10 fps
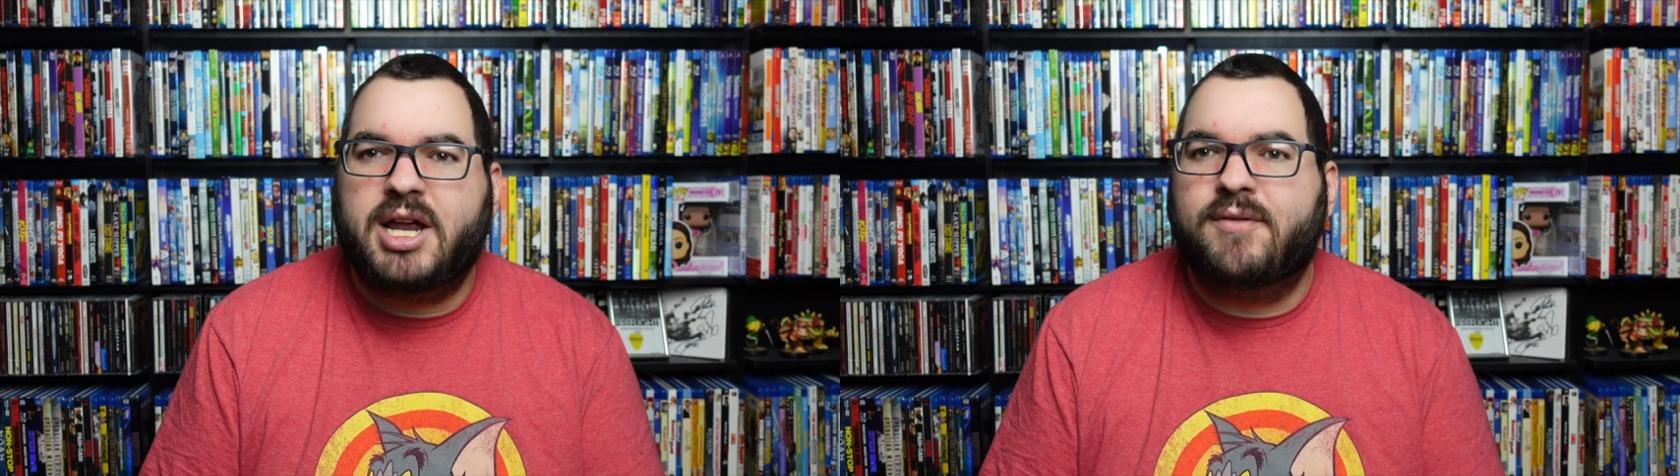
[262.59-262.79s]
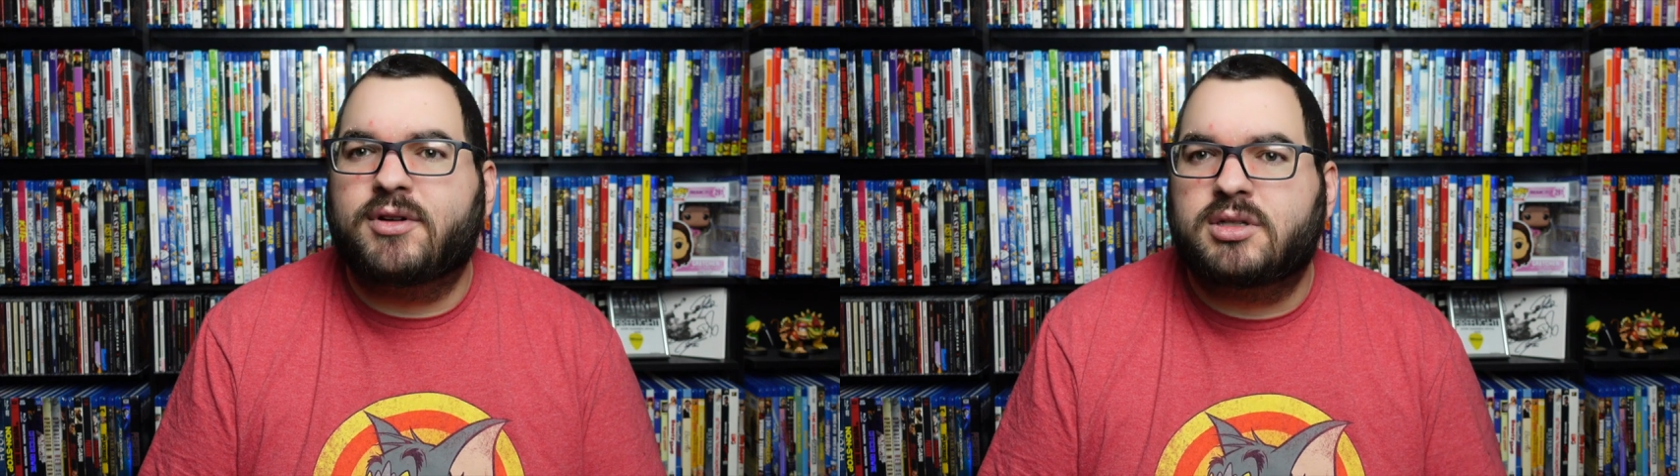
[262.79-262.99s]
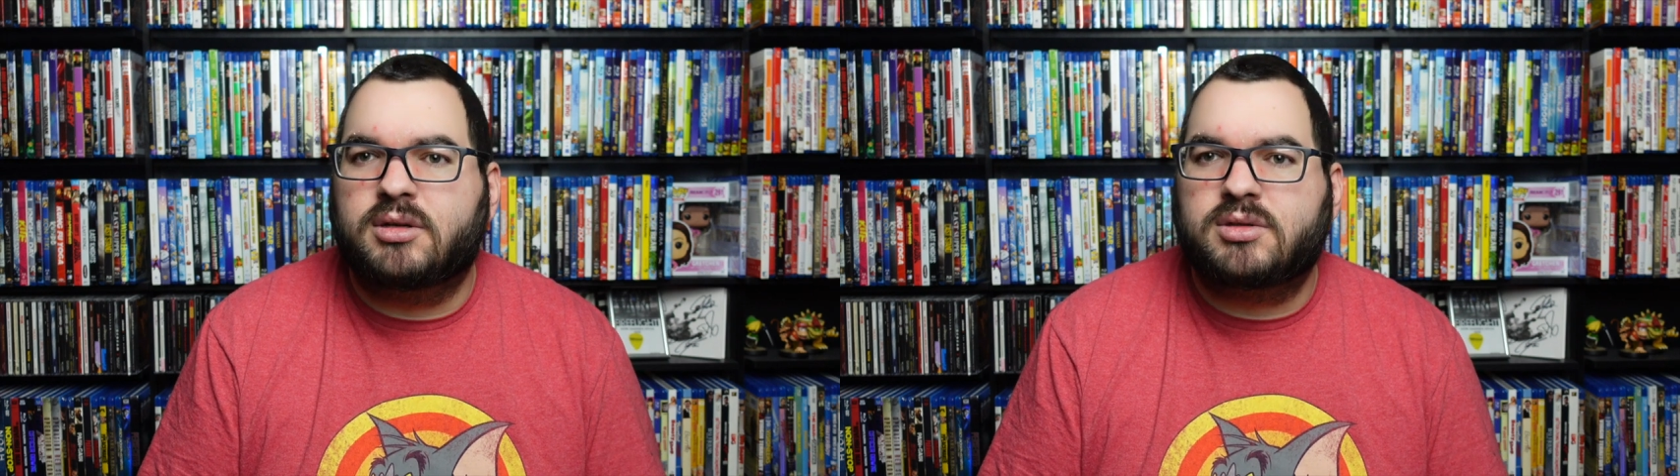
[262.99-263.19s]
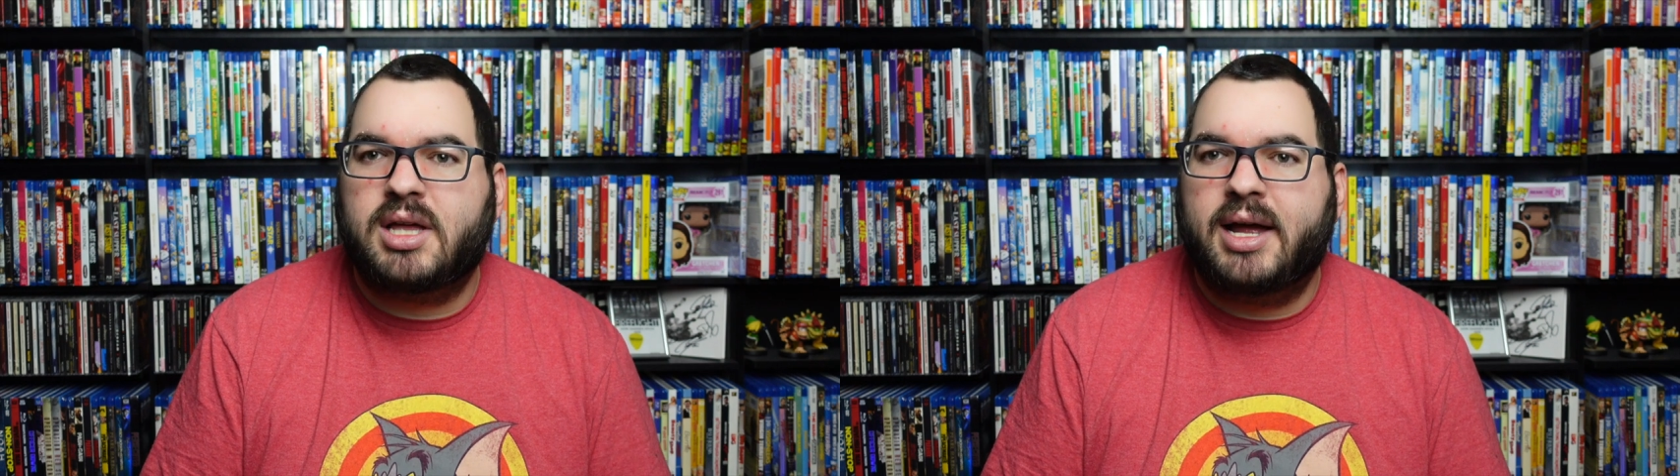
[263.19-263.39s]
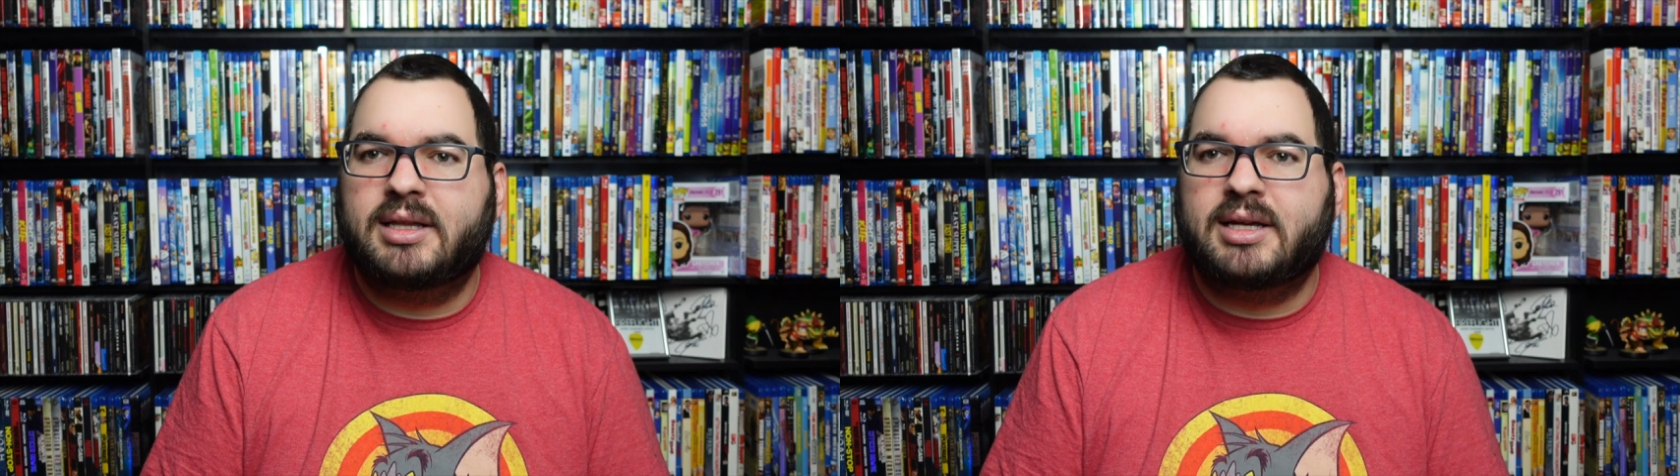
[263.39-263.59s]
ever so
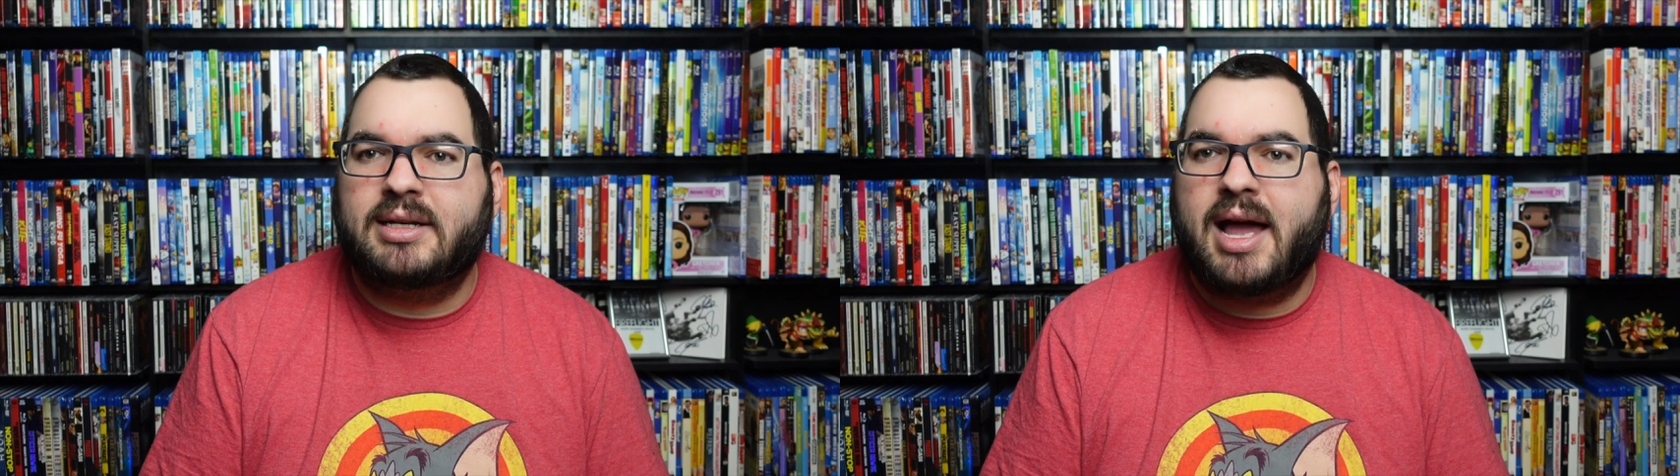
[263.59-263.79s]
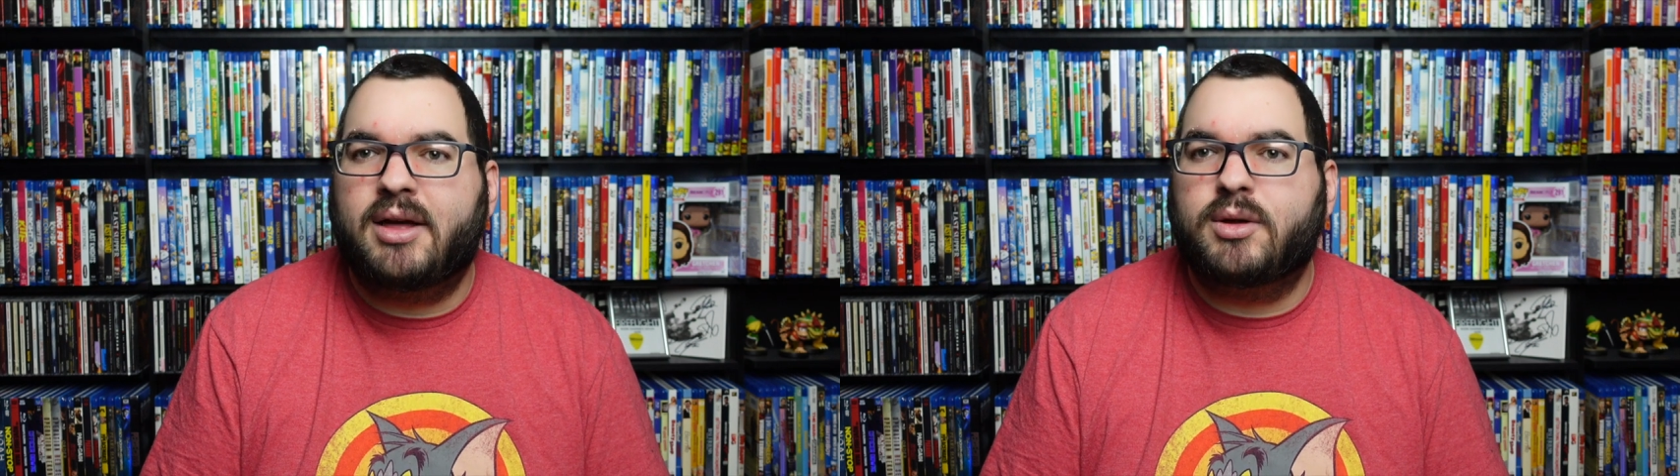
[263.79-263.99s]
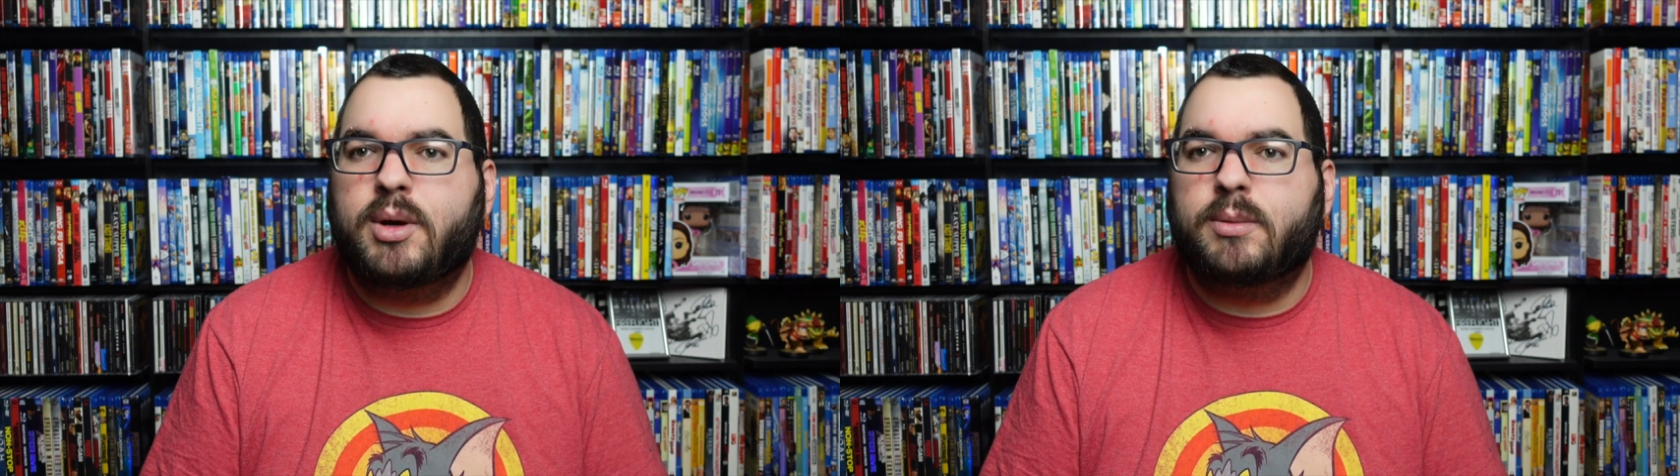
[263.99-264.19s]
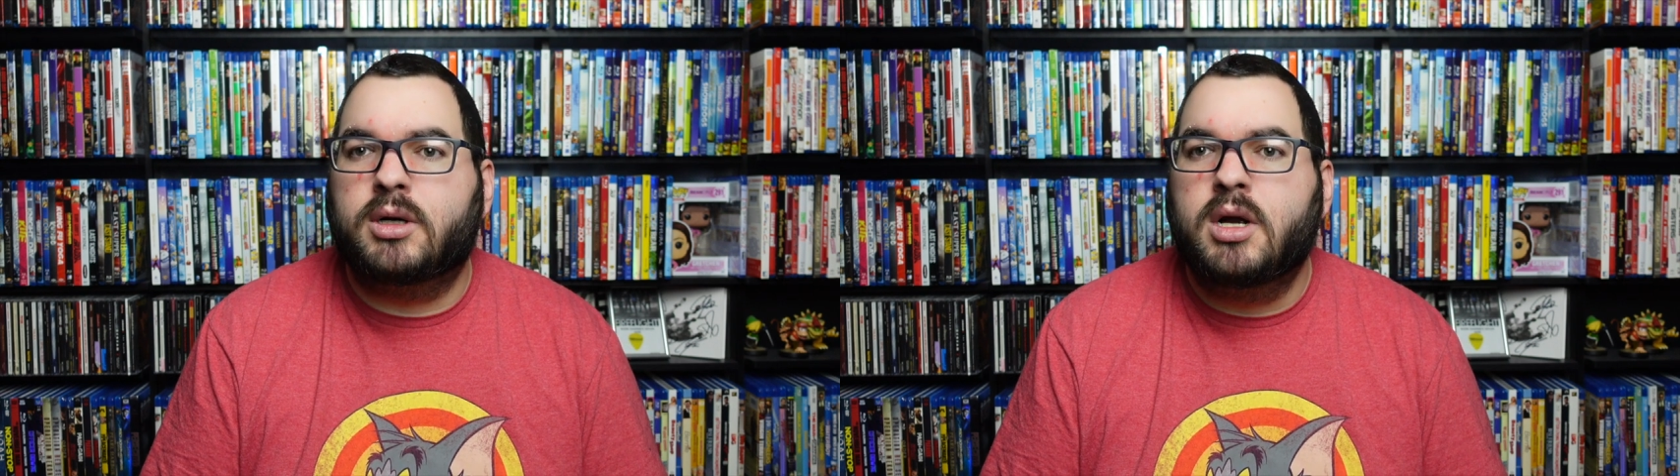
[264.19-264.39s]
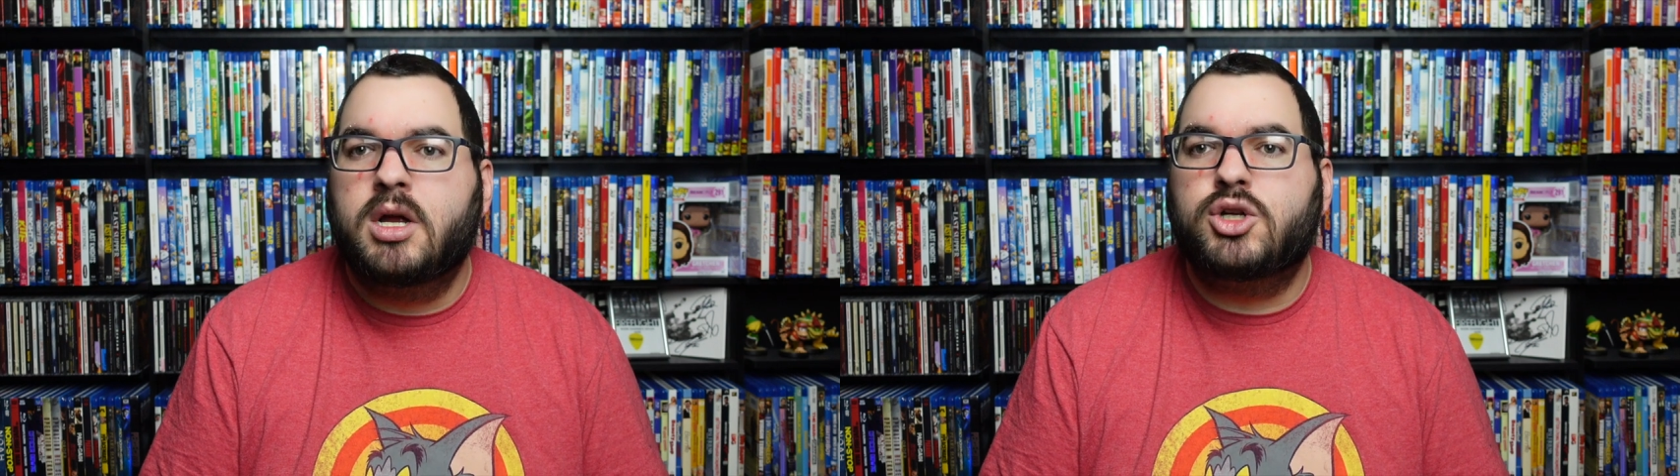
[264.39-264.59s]
slightly now that we were